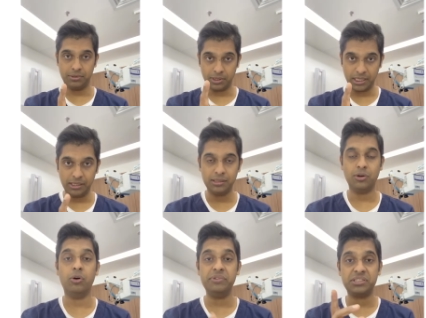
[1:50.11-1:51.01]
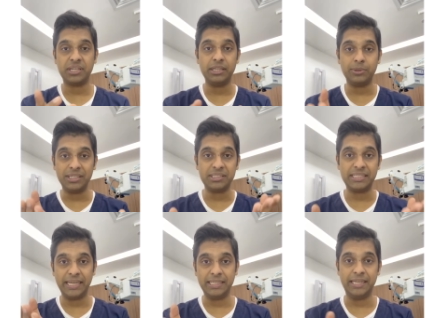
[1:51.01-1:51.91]
Okay, always try to
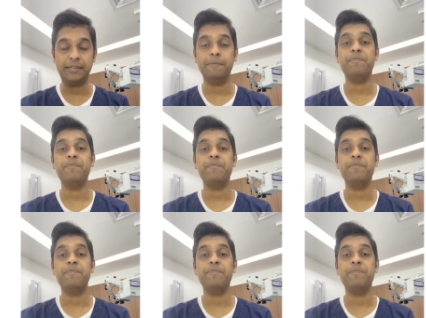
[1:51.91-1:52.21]
understand that